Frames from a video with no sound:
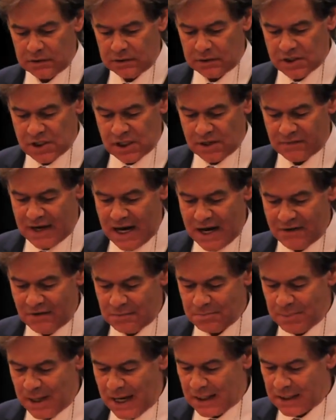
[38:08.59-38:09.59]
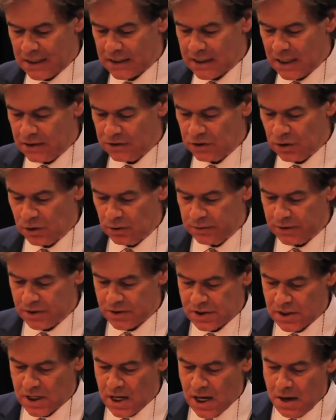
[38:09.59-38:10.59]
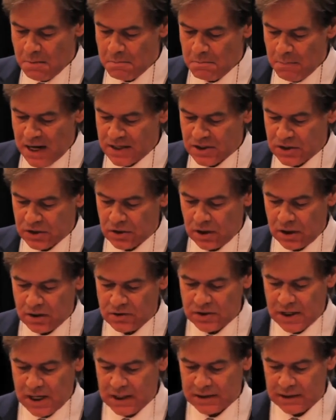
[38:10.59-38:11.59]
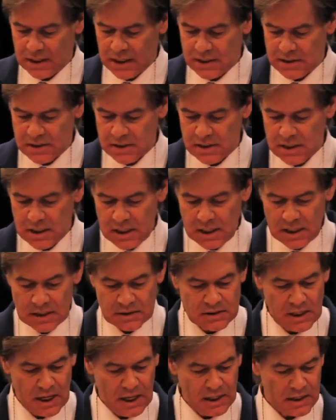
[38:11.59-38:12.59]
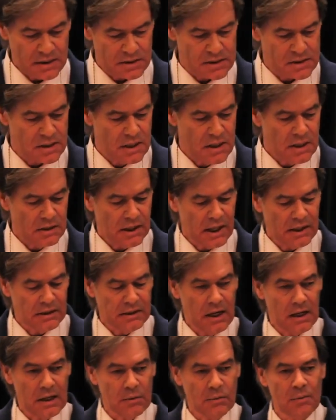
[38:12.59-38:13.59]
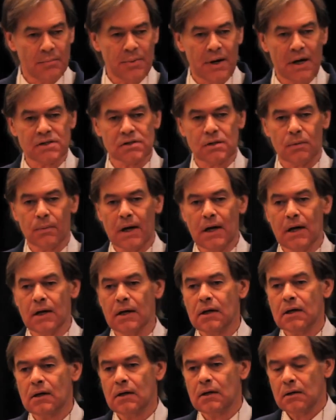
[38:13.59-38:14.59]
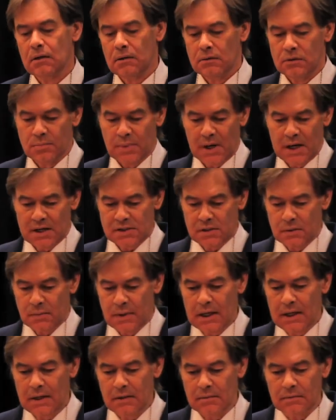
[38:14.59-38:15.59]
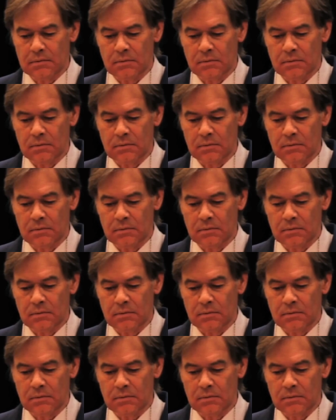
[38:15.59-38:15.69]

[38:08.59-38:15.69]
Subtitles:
the surviving bank account holders must contact us and tell us that the other one passed away, or you passed away.